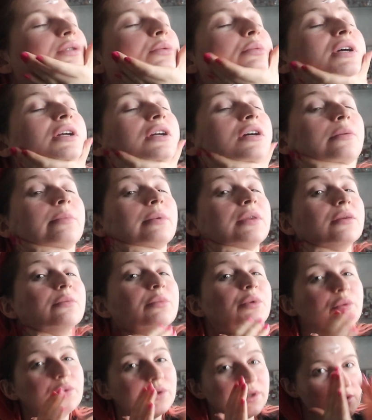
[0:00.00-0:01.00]
I wake up in the
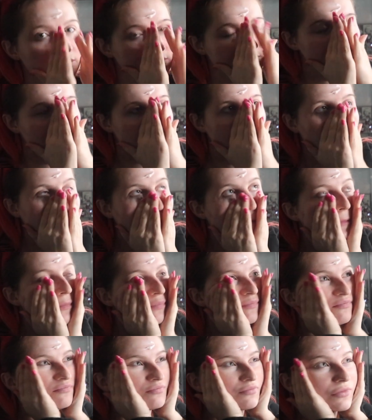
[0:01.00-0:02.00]
mornings,
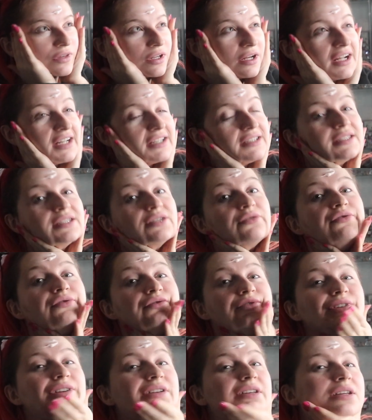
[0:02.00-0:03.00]
I still
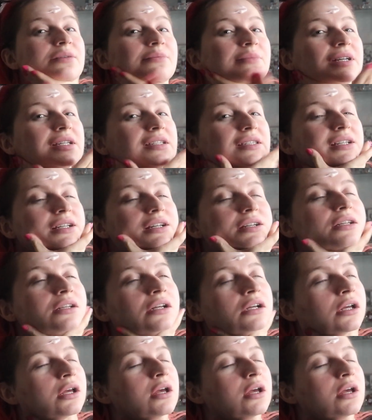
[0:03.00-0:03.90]
feel it in my skin.